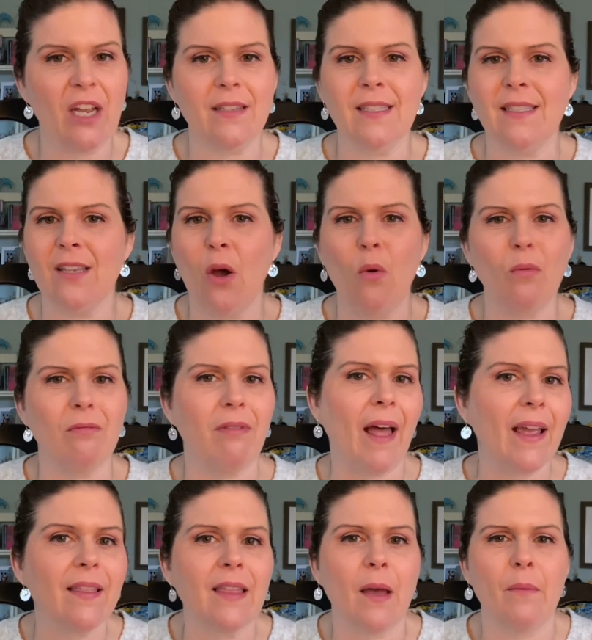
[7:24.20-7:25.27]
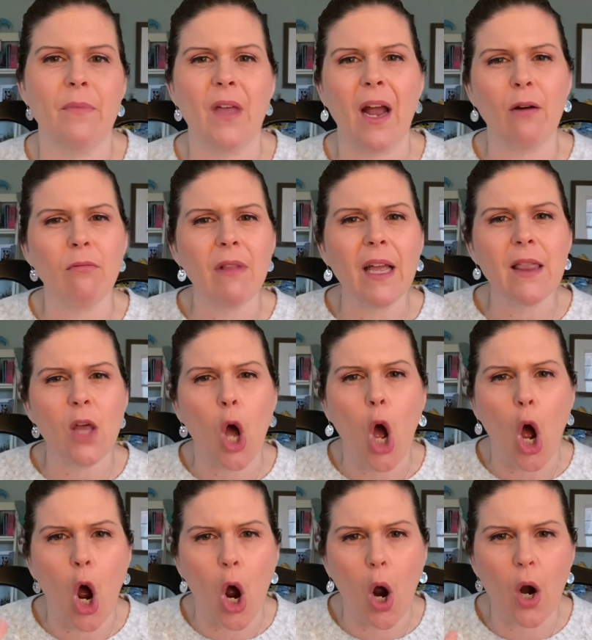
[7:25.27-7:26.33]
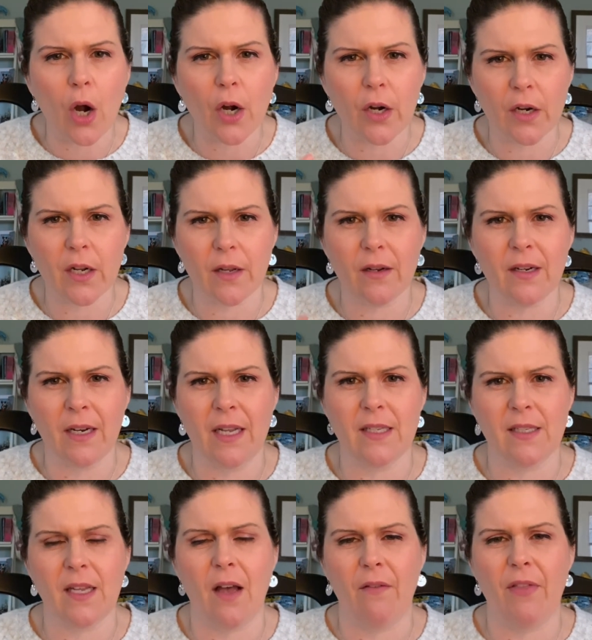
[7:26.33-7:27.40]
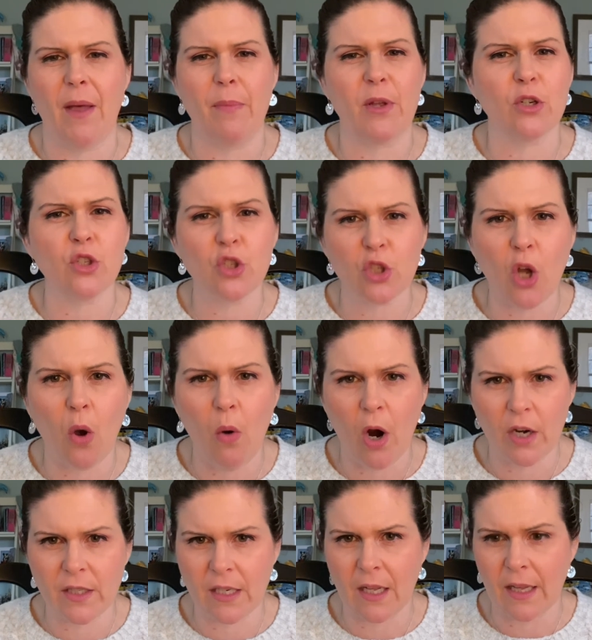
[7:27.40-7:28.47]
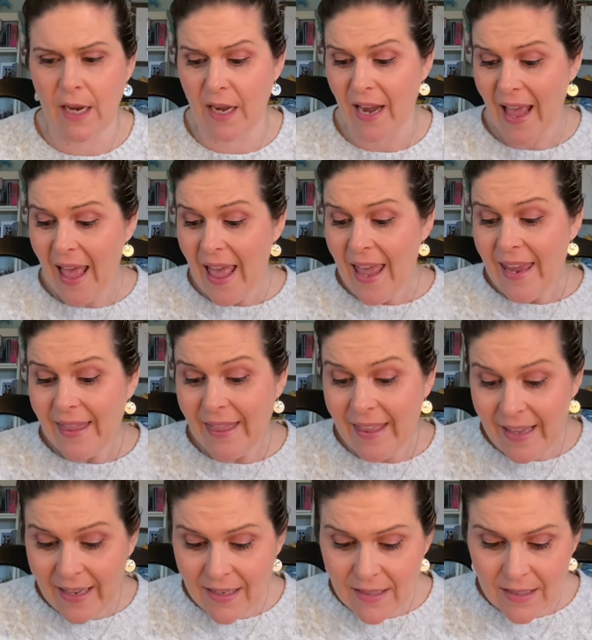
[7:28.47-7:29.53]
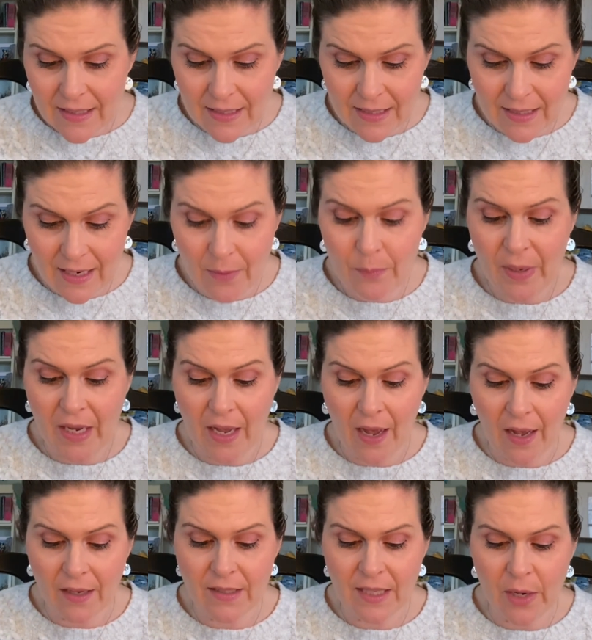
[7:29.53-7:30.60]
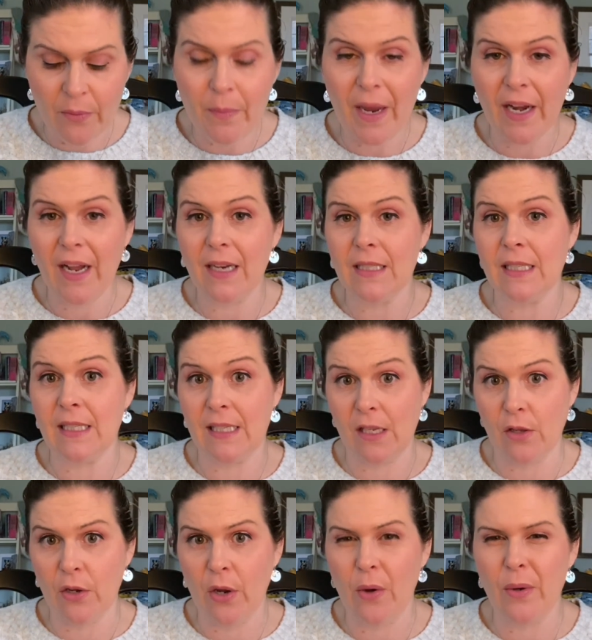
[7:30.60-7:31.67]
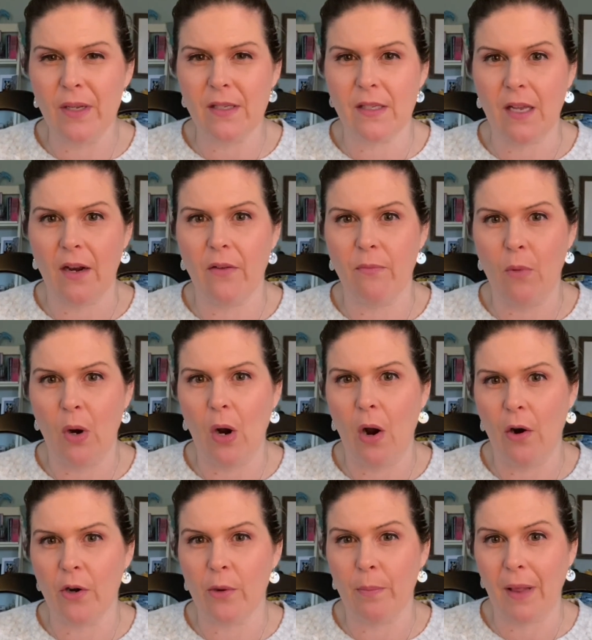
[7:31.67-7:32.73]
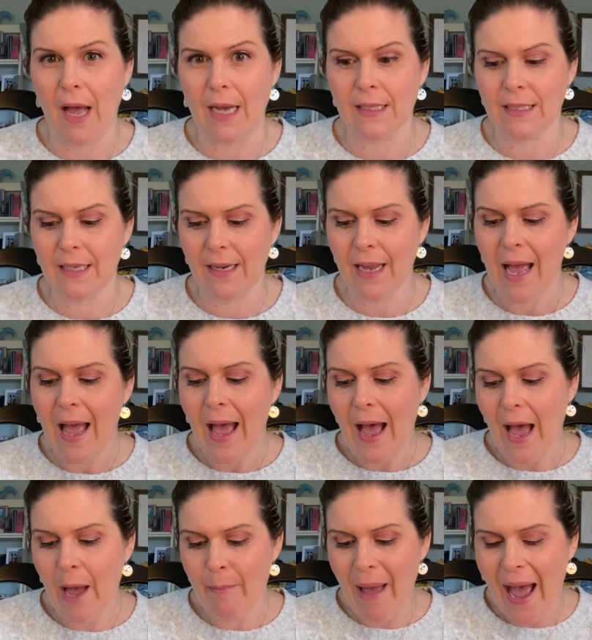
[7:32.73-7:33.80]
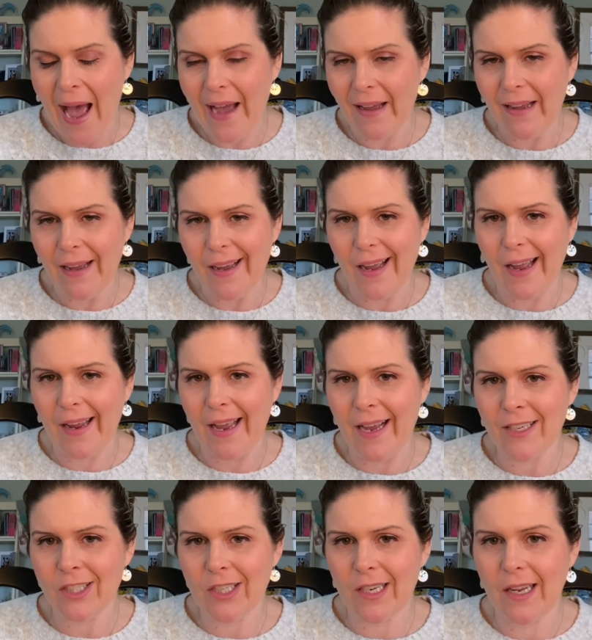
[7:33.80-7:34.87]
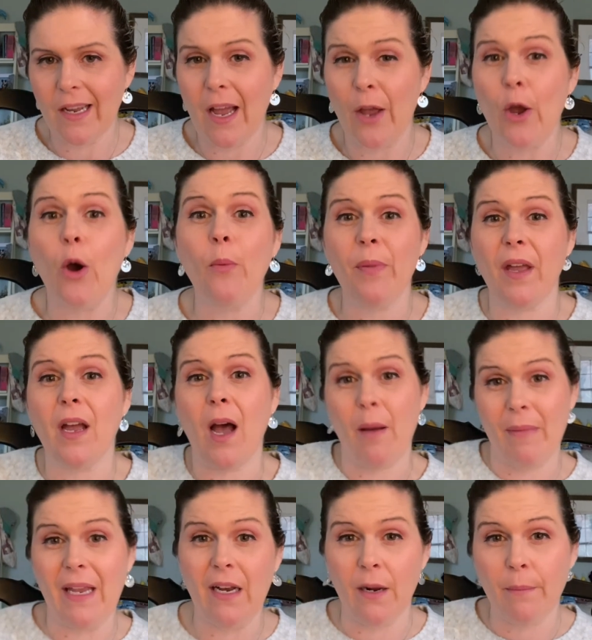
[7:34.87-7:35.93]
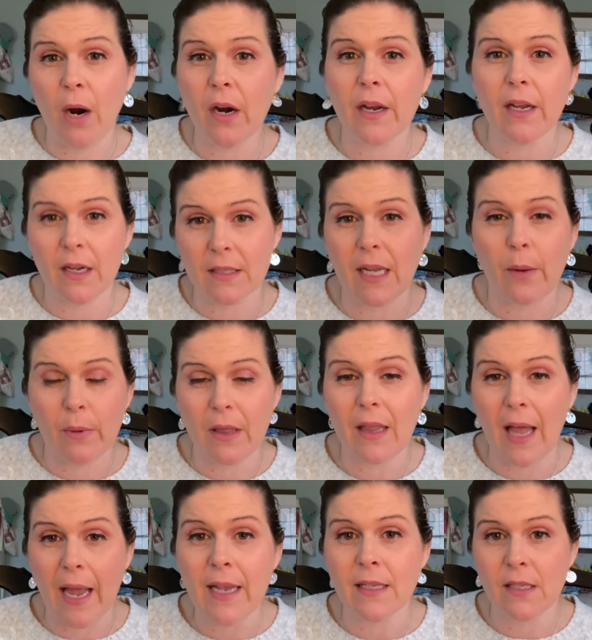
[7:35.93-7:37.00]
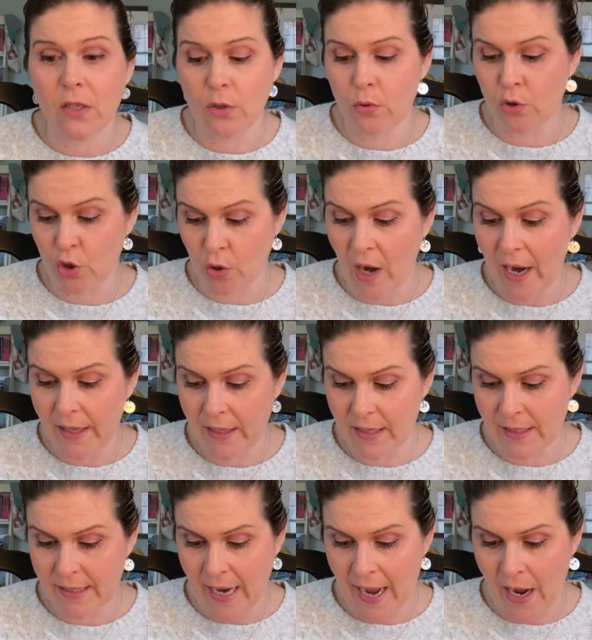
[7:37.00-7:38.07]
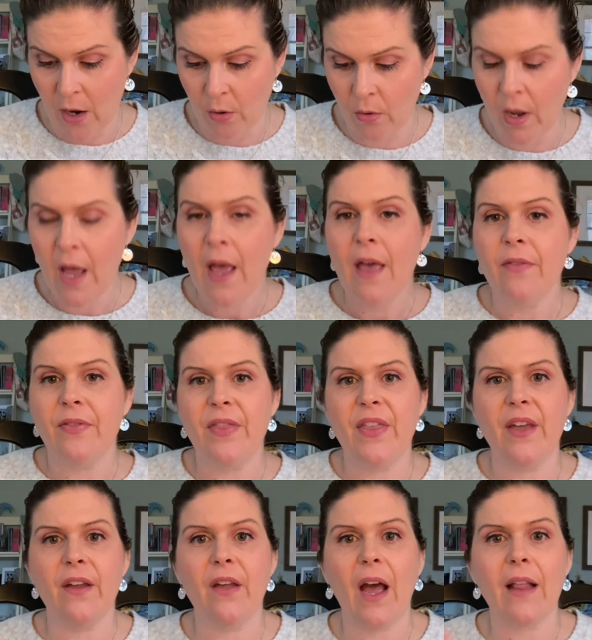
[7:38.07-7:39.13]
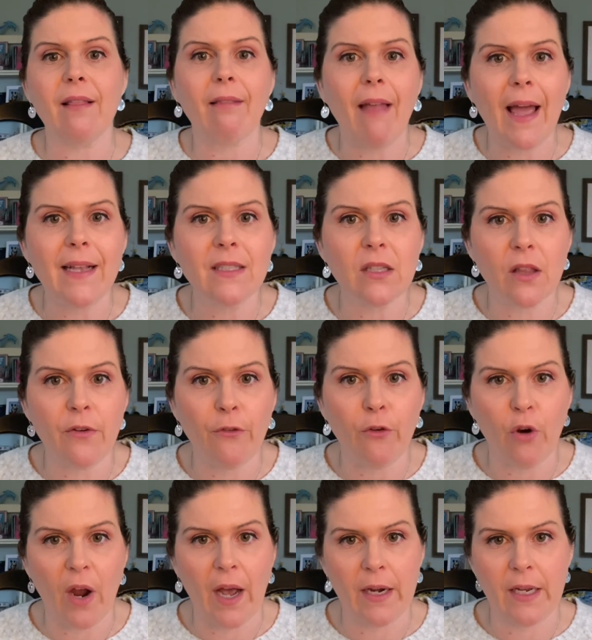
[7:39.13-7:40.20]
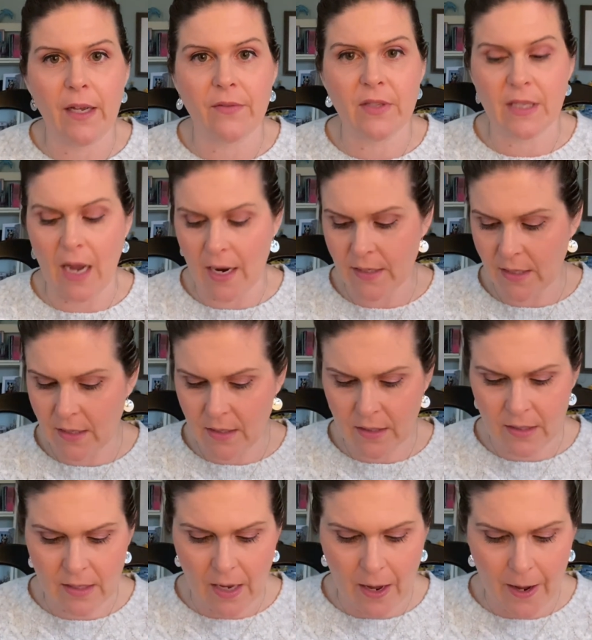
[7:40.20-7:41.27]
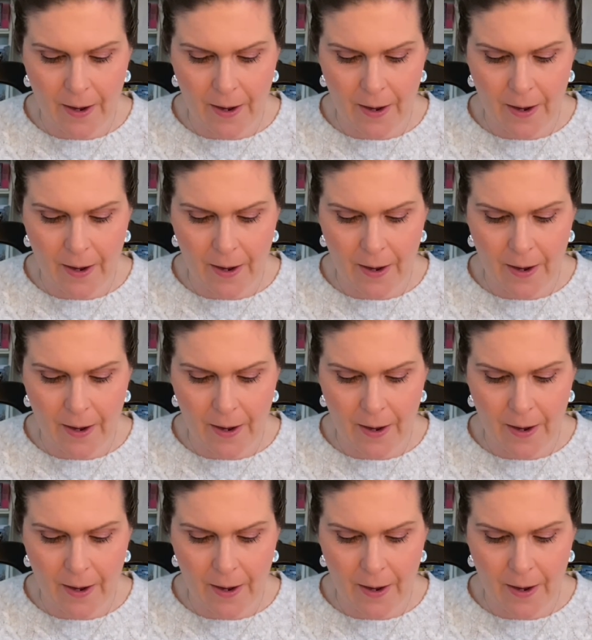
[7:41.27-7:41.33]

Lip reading: don't like them. I don't like the hardness of them. They're so hard to clean. These seem, because they're made out of silicone instead of more harder plastic, I hope they come in a market, because I would like to try these out. I liked the variety of sizes.